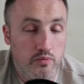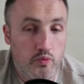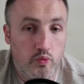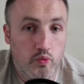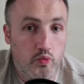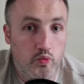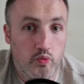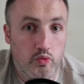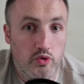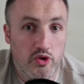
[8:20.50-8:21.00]

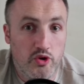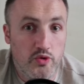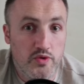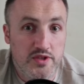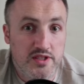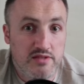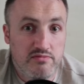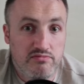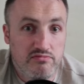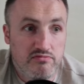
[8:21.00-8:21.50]
we
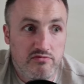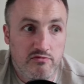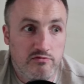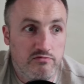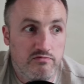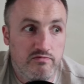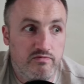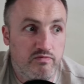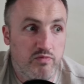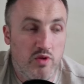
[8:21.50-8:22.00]
lose,
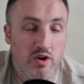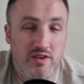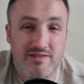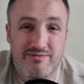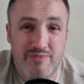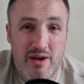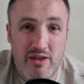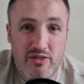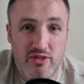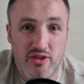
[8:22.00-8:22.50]

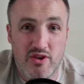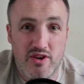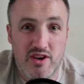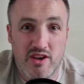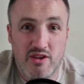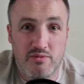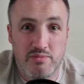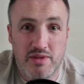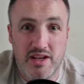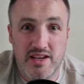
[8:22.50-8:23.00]
about
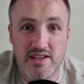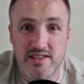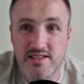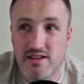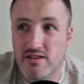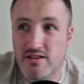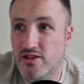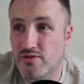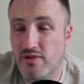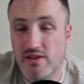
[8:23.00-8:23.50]
30-odd players,
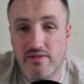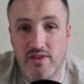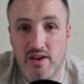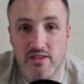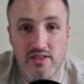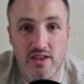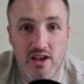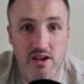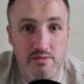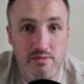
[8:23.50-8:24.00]
don't you? 25,
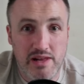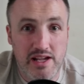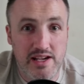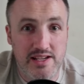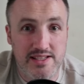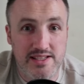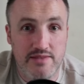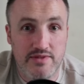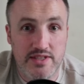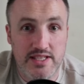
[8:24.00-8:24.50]
30
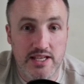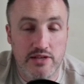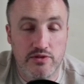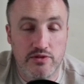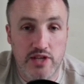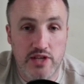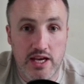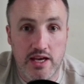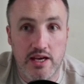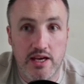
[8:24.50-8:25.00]
players every single
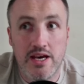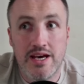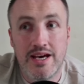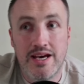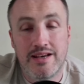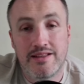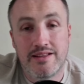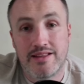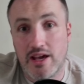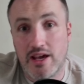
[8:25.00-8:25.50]
year.
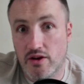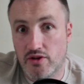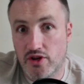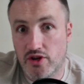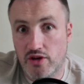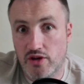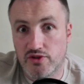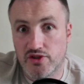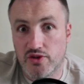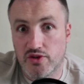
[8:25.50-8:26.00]
They go to
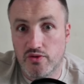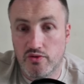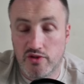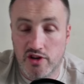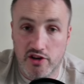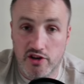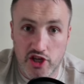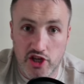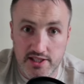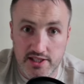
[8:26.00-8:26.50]
Q School,
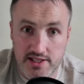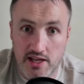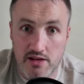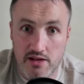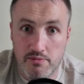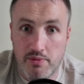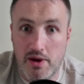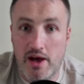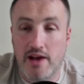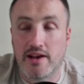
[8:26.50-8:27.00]
got a chance to get it
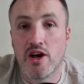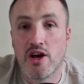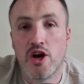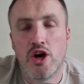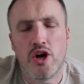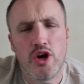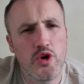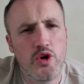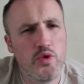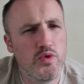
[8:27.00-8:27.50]
back.
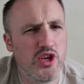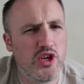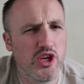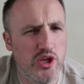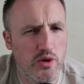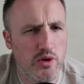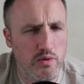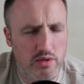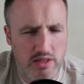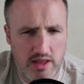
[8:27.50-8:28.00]
Who do
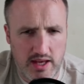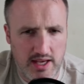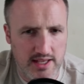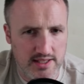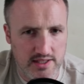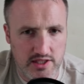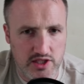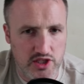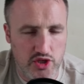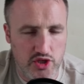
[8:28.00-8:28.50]
you think is
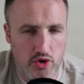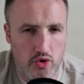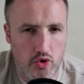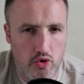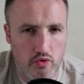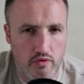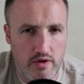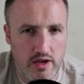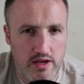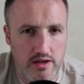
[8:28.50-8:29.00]
a
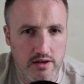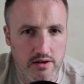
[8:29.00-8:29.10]
story